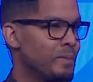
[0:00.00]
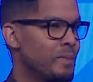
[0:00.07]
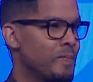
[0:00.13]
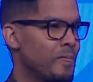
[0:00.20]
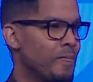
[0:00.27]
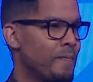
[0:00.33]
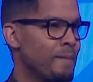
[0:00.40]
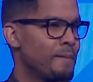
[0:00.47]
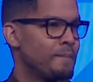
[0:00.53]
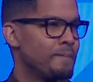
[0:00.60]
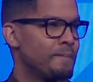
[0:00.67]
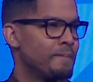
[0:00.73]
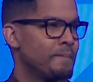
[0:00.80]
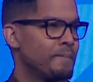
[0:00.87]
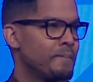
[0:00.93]

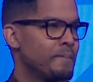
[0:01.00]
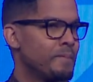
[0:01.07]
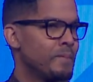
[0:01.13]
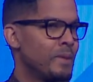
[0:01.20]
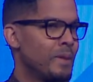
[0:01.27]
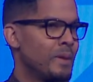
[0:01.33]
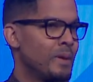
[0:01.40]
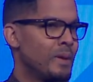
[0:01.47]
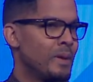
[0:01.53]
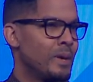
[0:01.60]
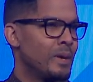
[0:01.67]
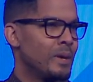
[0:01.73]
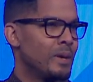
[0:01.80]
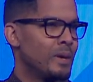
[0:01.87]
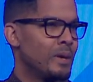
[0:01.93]

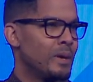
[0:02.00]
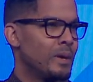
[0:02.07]
No one is speaking in this clip.